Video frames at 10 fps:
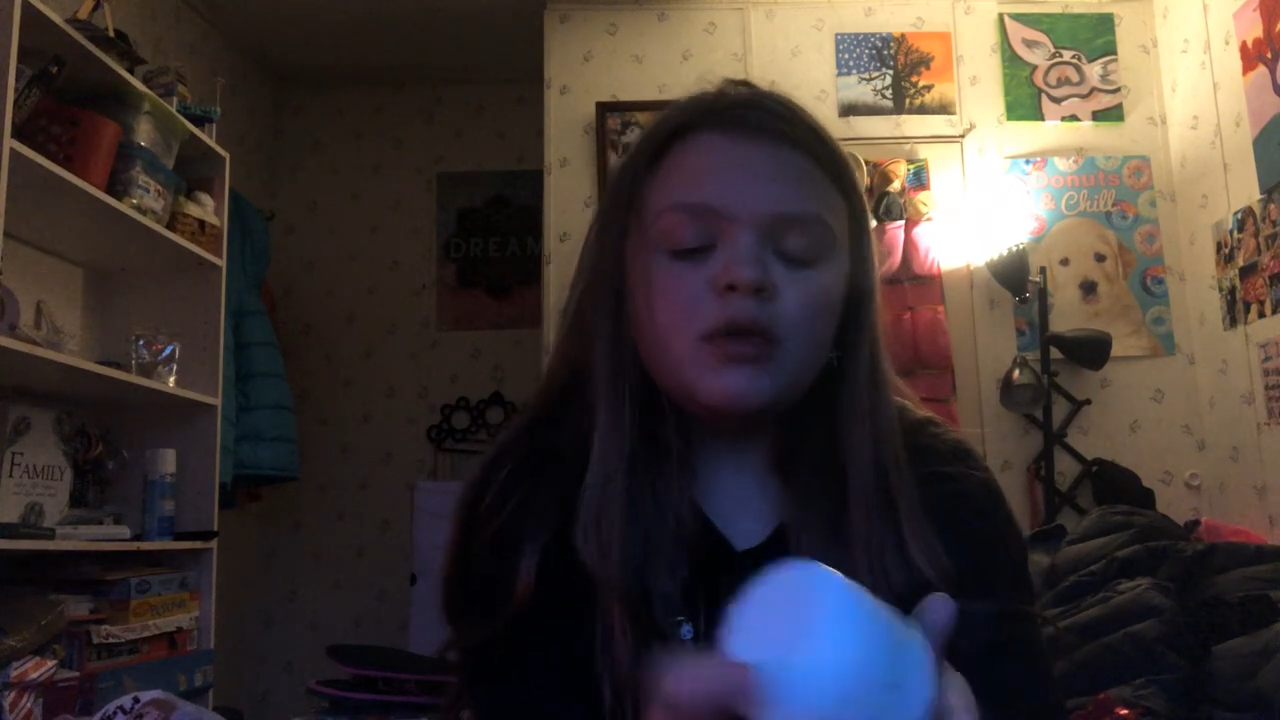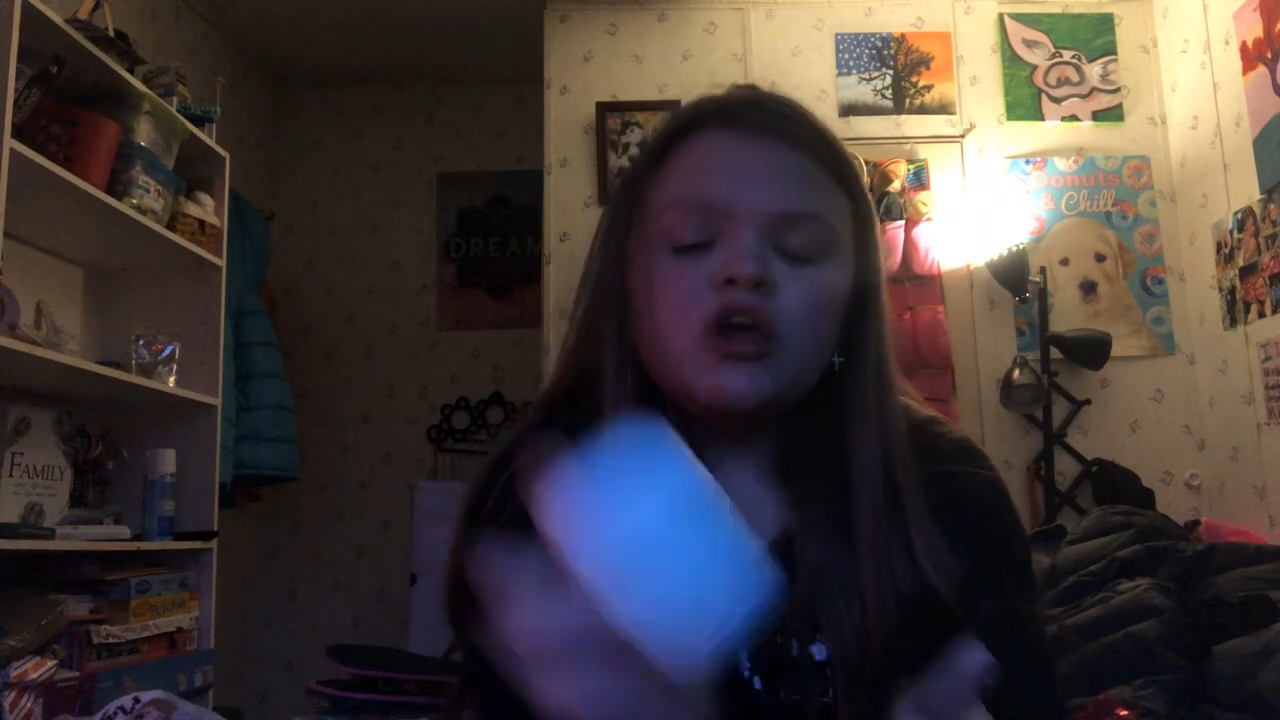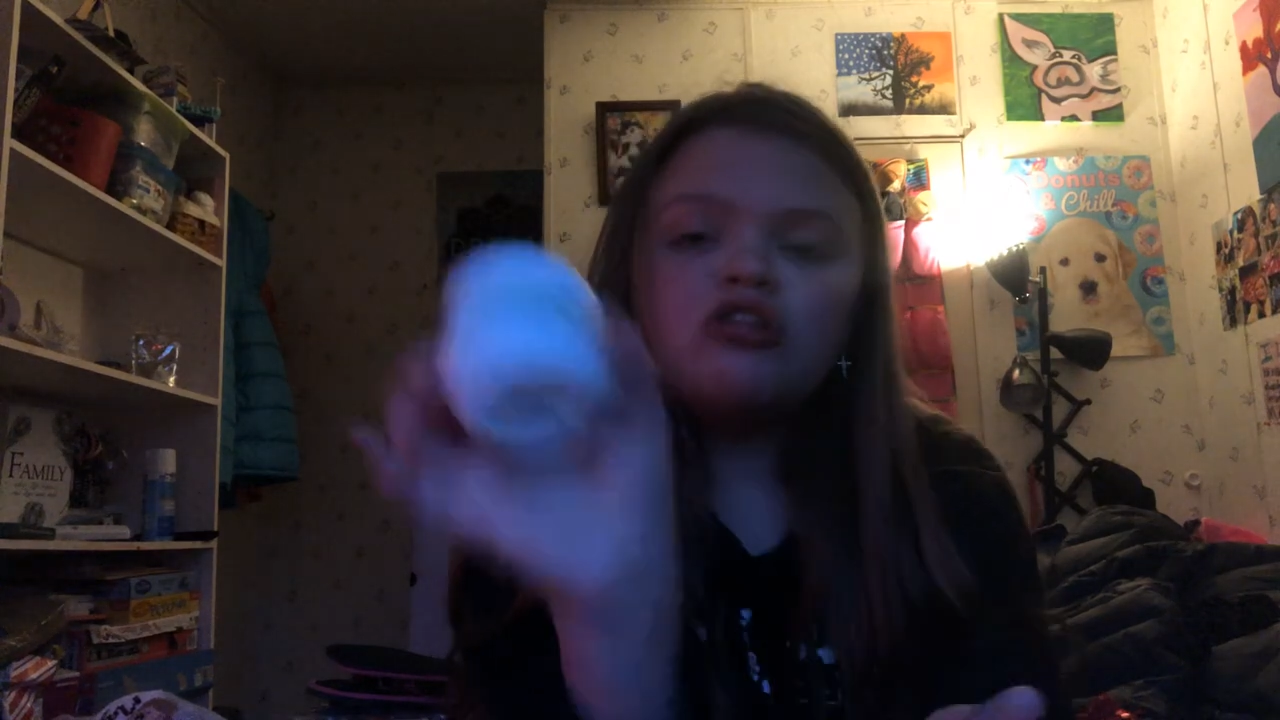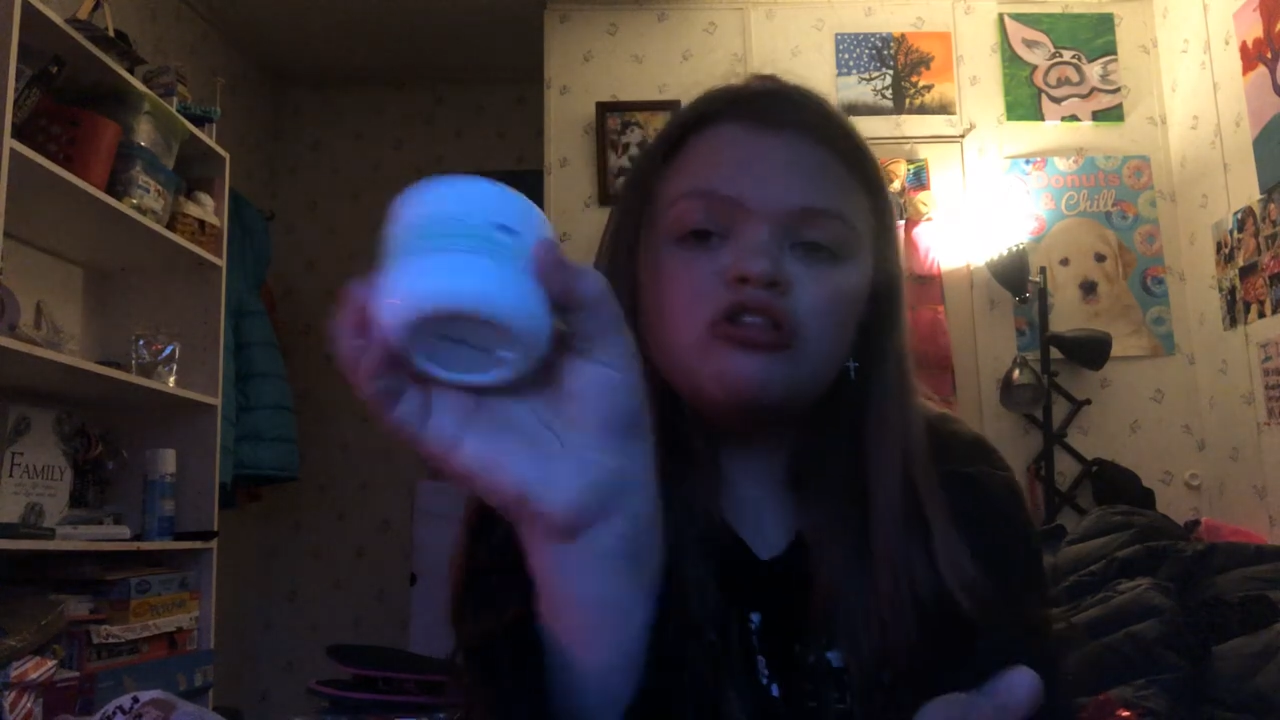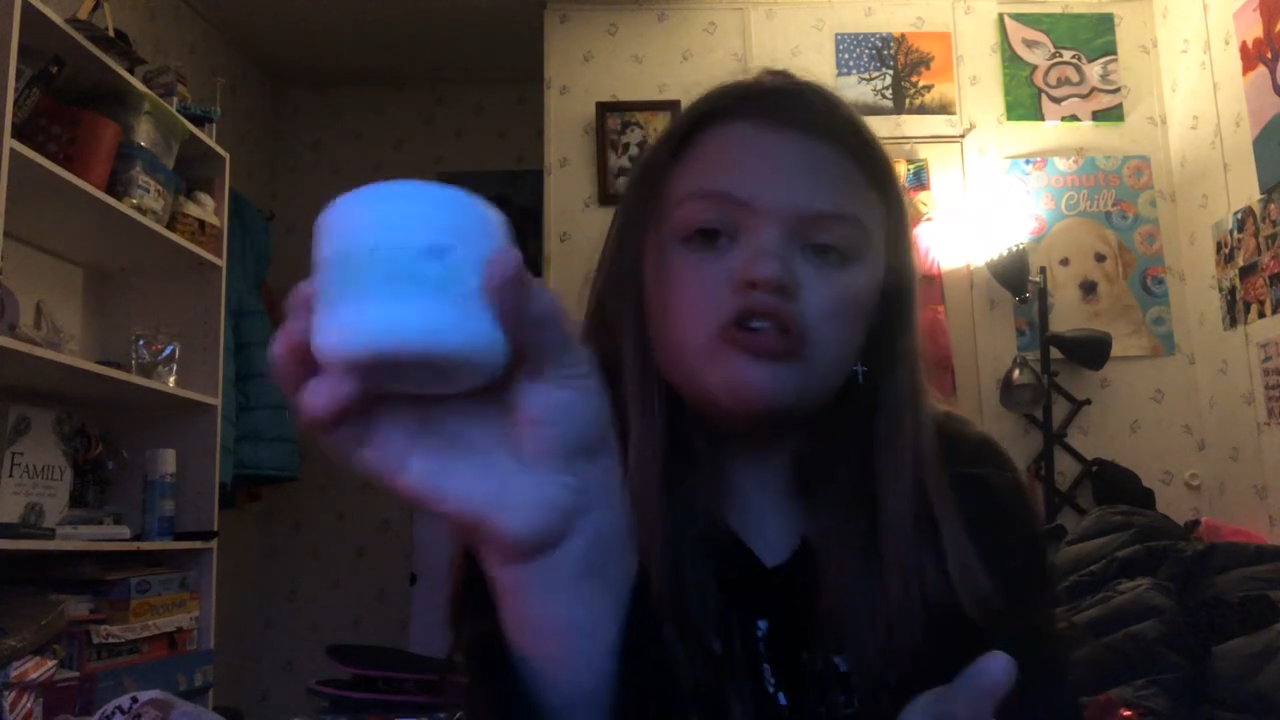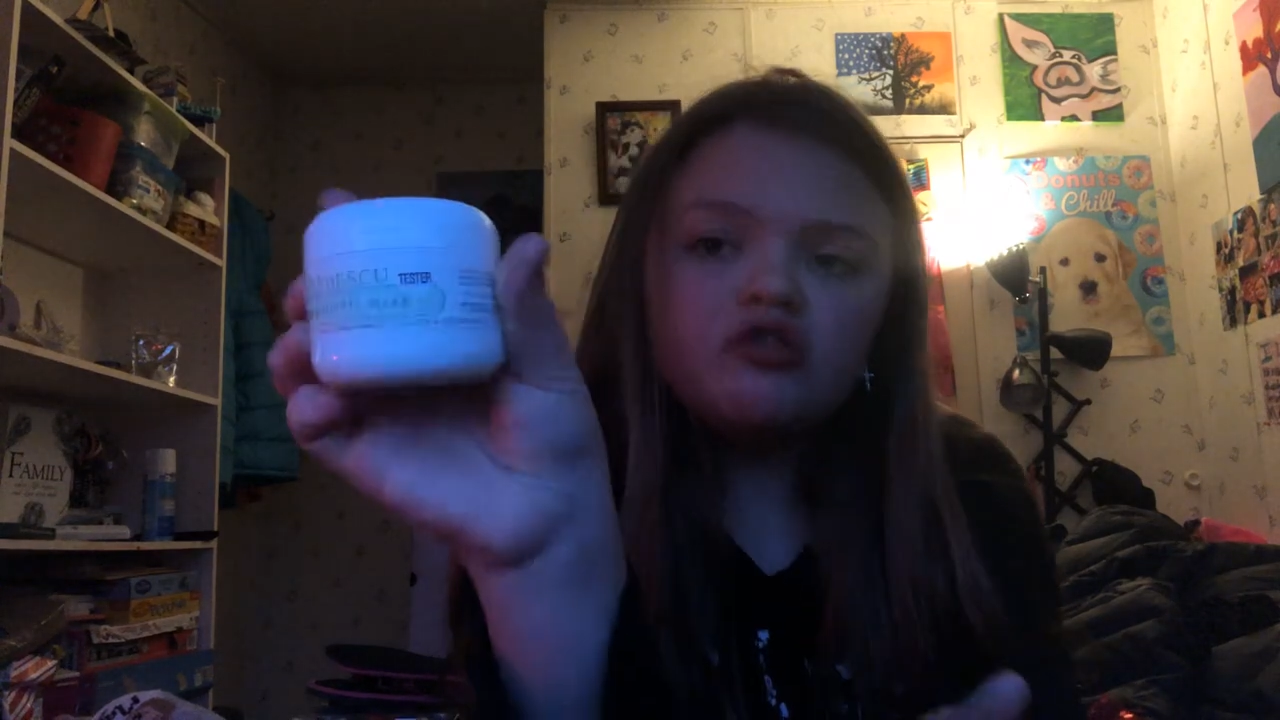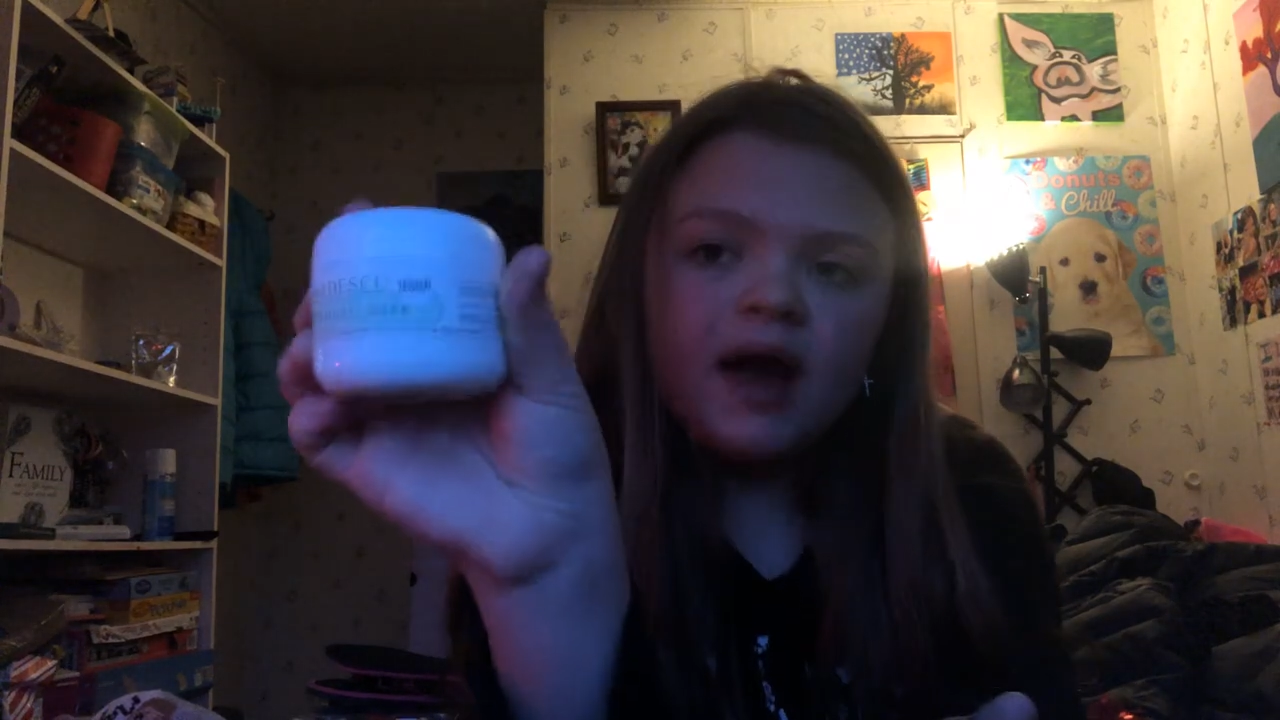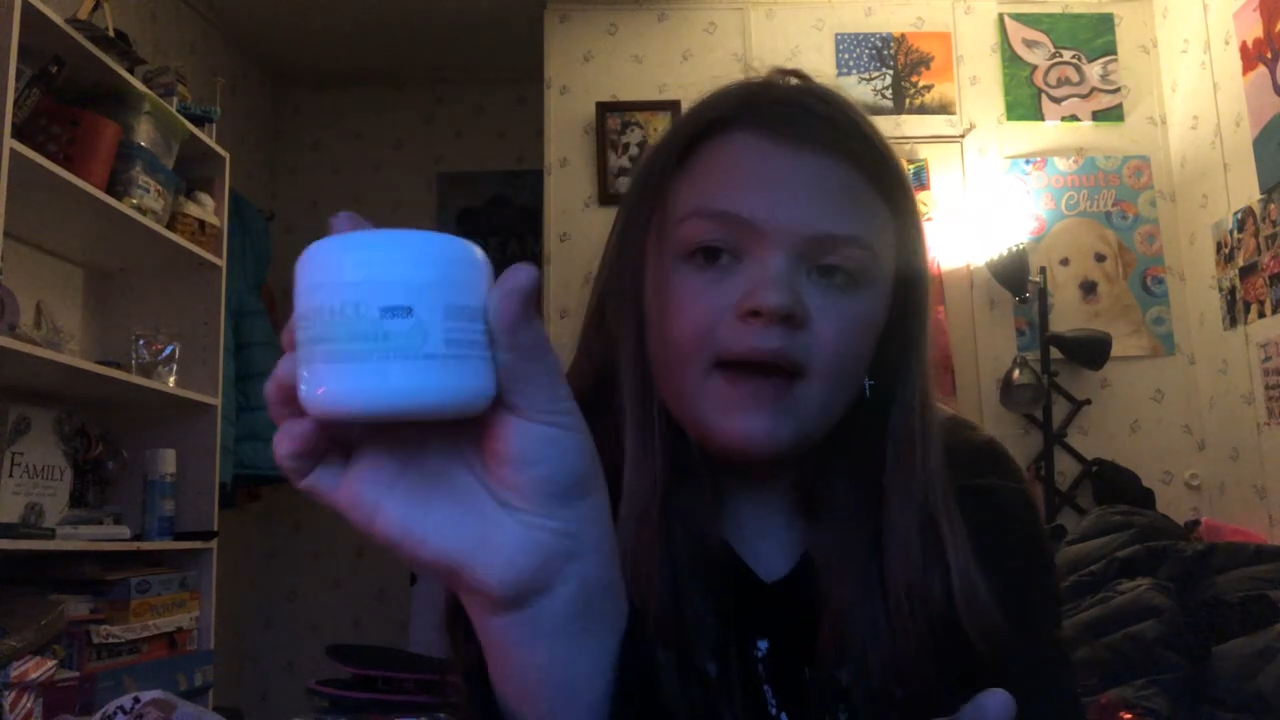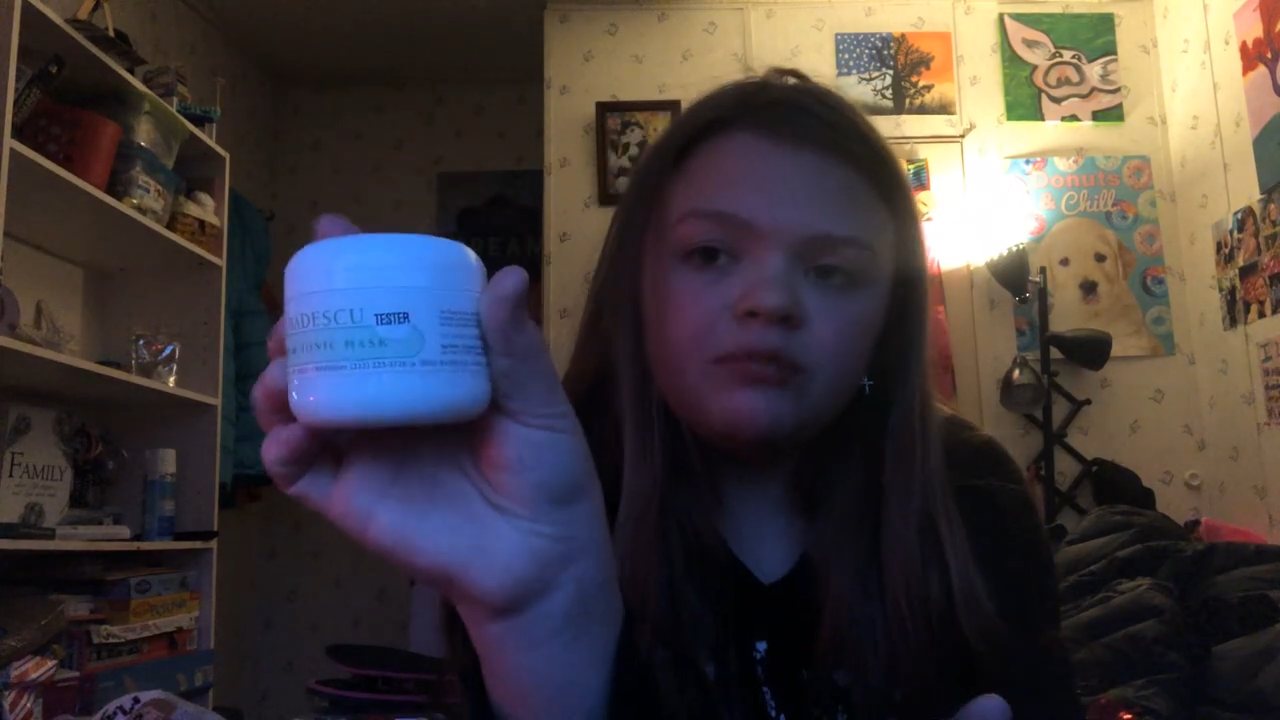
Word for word: She grabbed